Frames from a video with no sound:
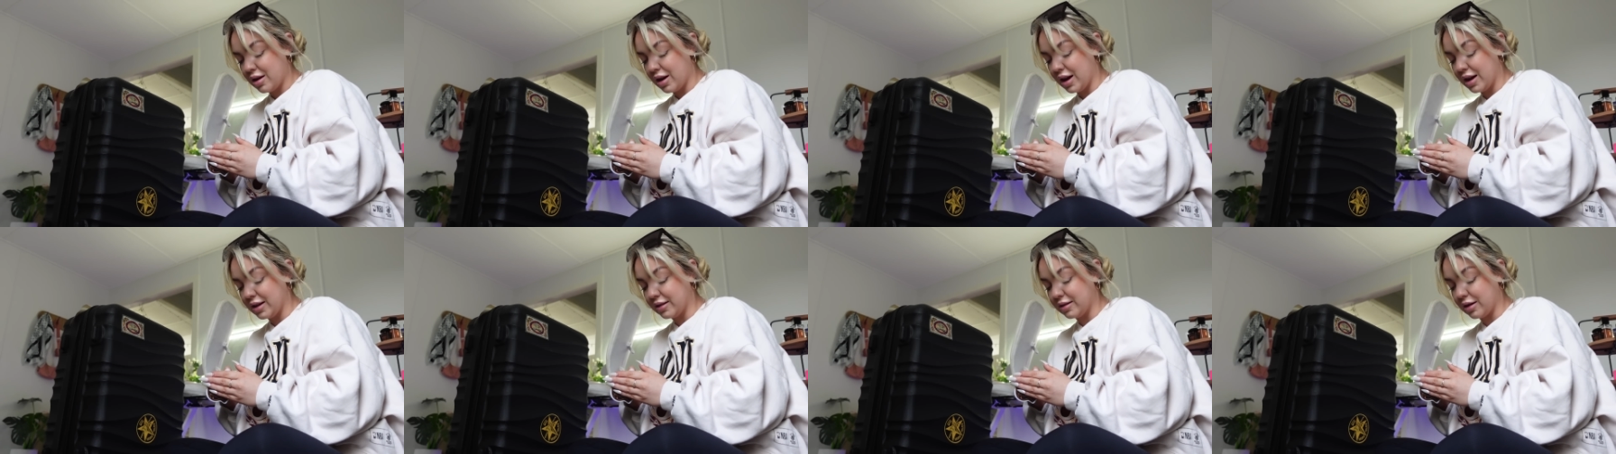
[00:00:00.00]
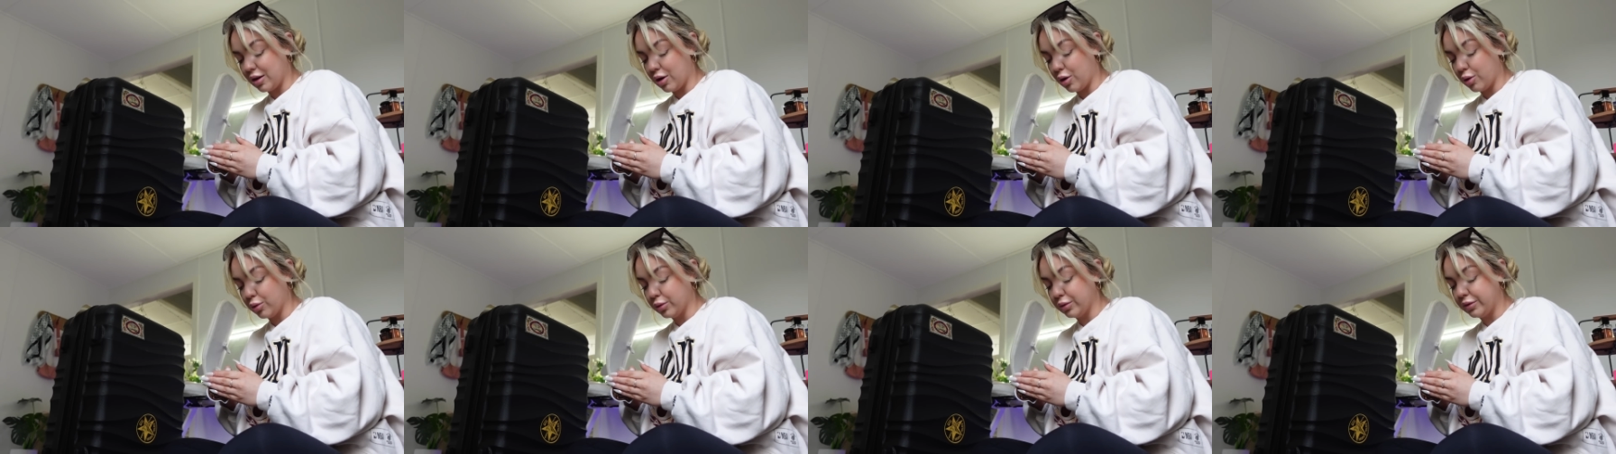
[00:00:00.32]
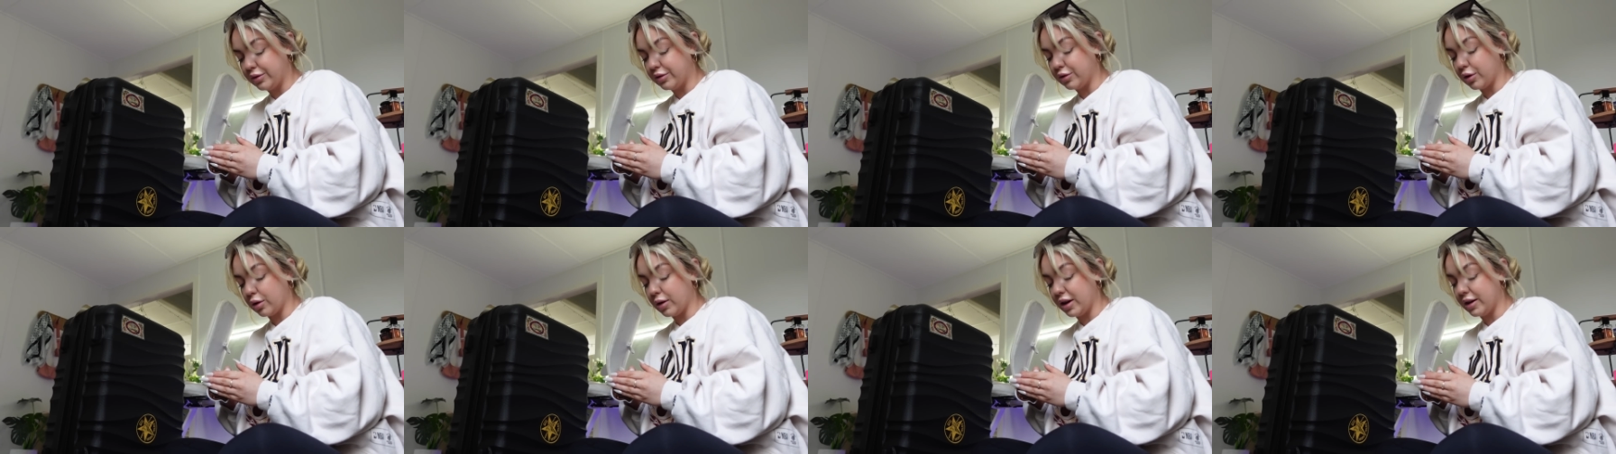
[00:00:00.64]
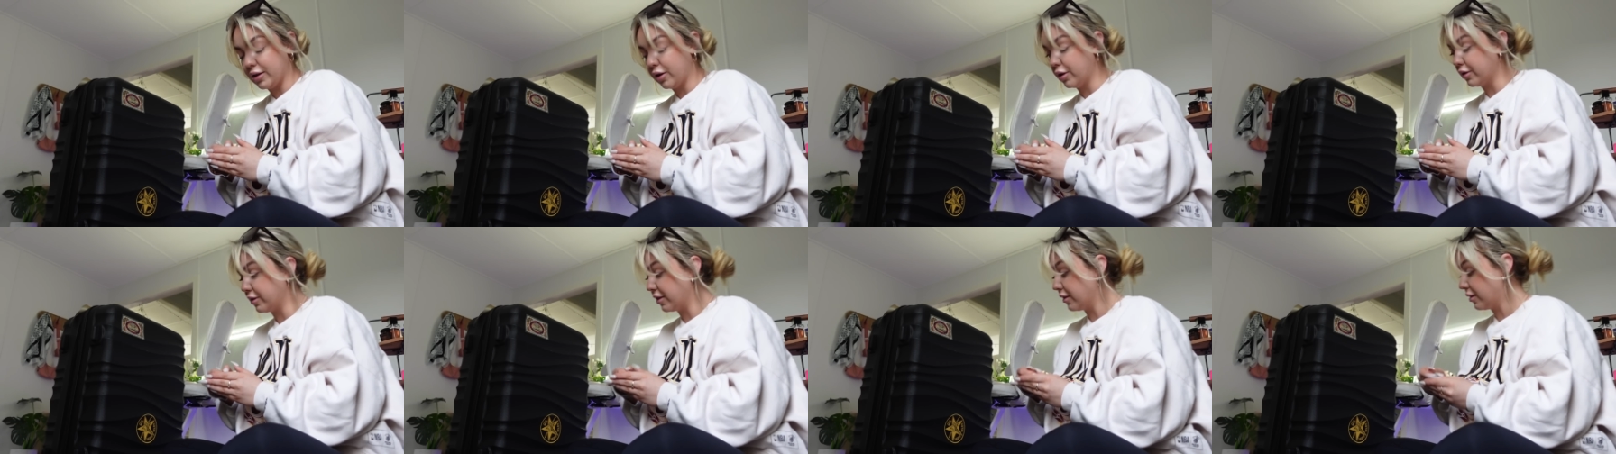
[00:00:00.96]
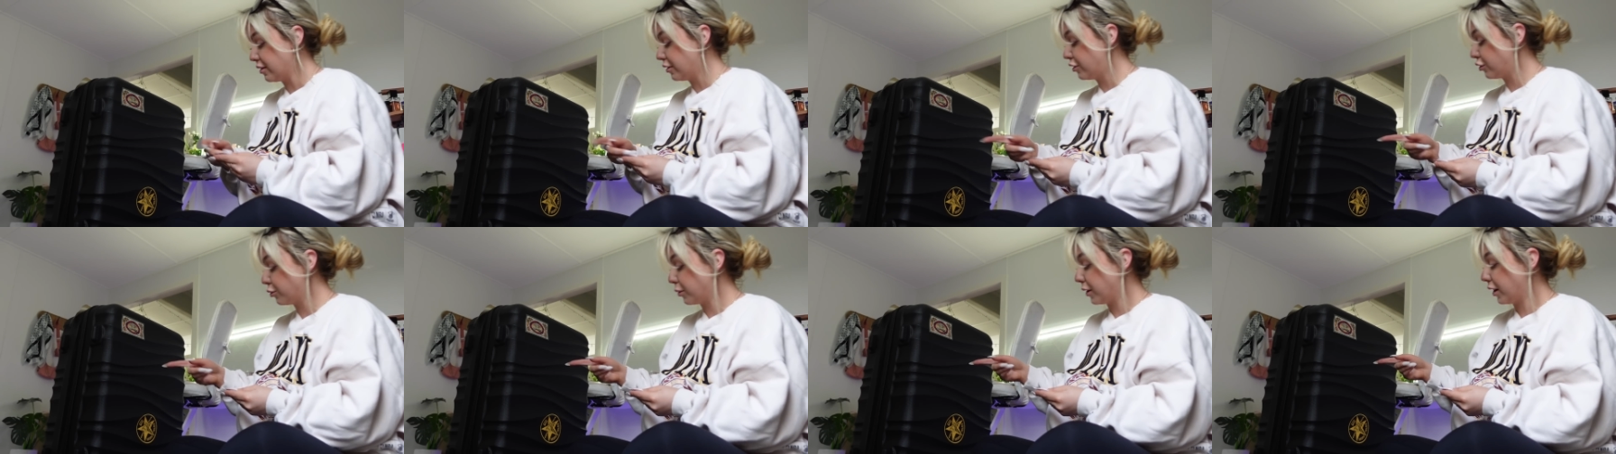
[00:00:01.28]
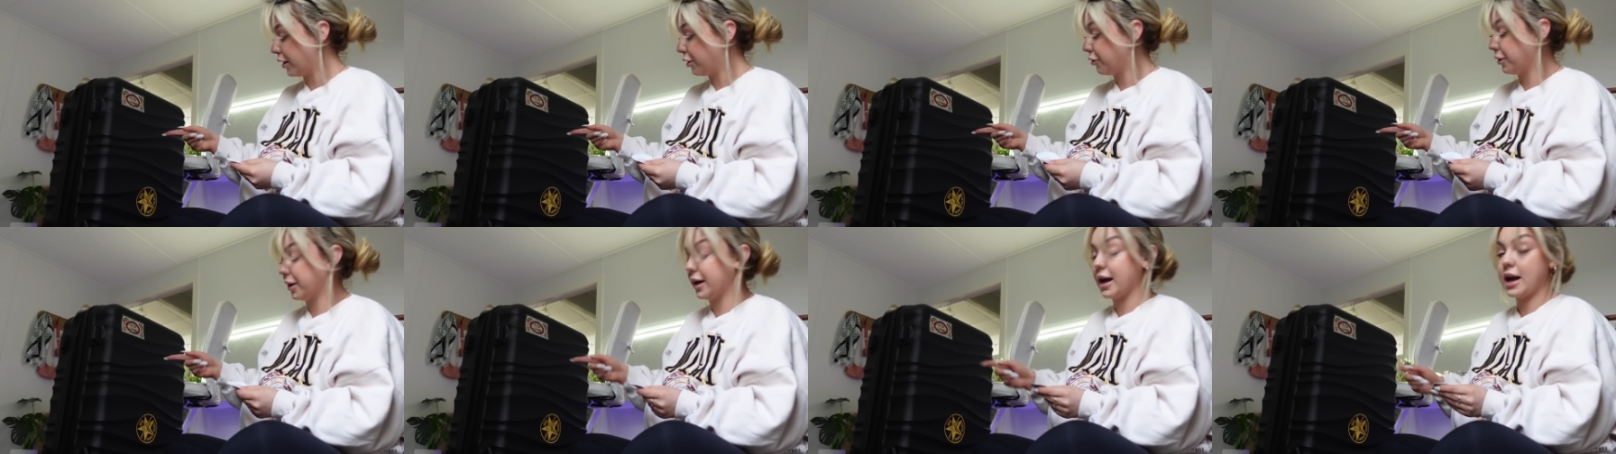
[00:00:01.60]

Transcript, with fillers: It holds so, it, this is 23